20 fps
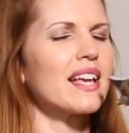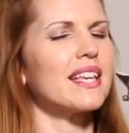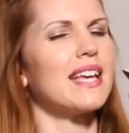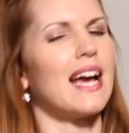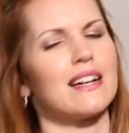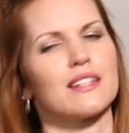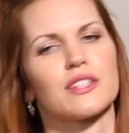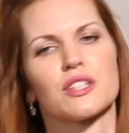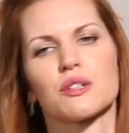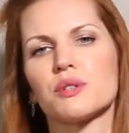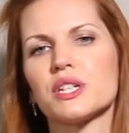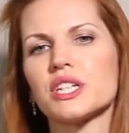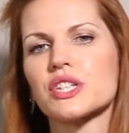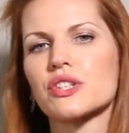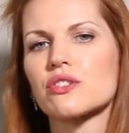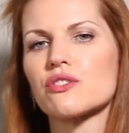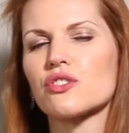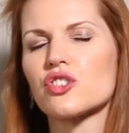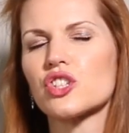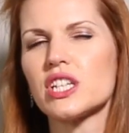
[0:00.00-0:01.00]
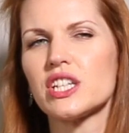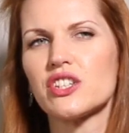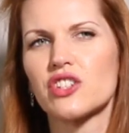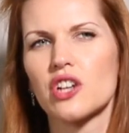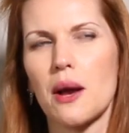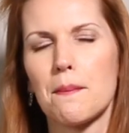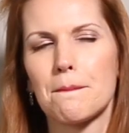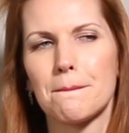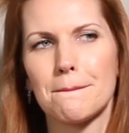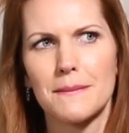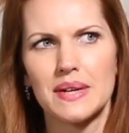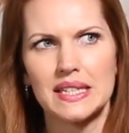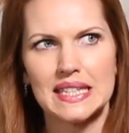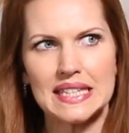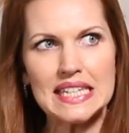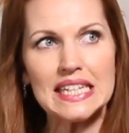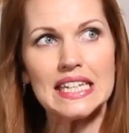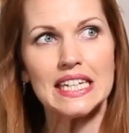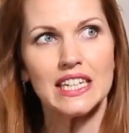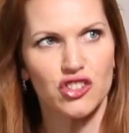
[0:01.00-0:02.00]
Yeah, so we're in sort of C
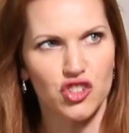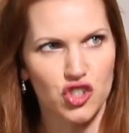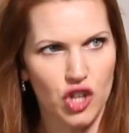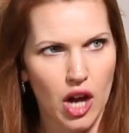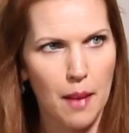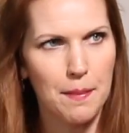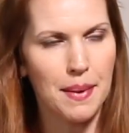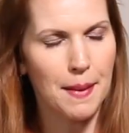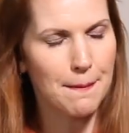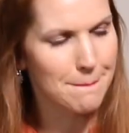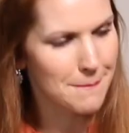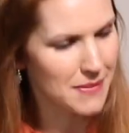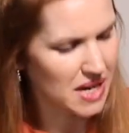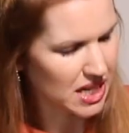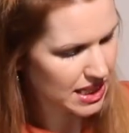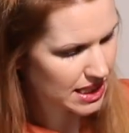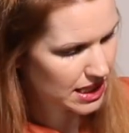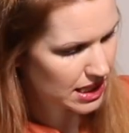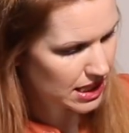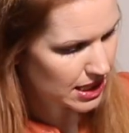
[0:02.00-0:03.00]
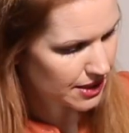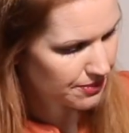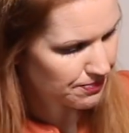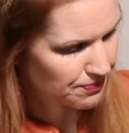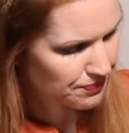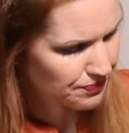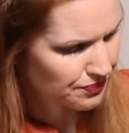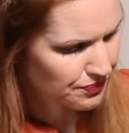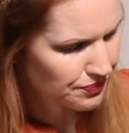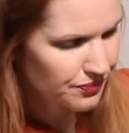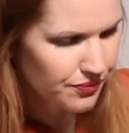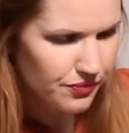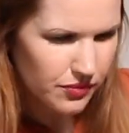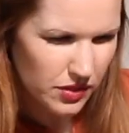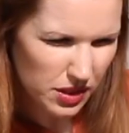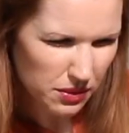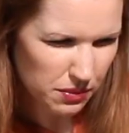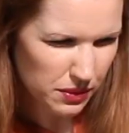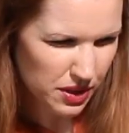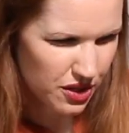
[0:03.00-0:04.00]
sharp minor,
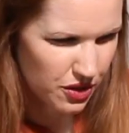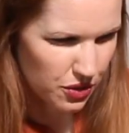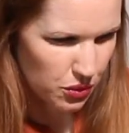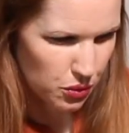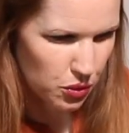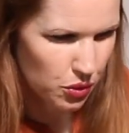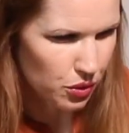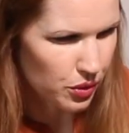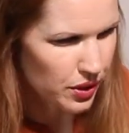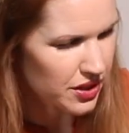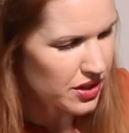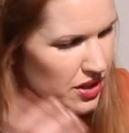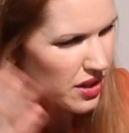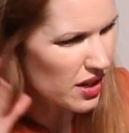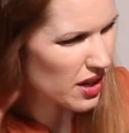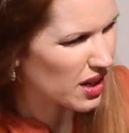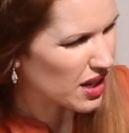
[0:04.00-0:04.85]
which is awkward.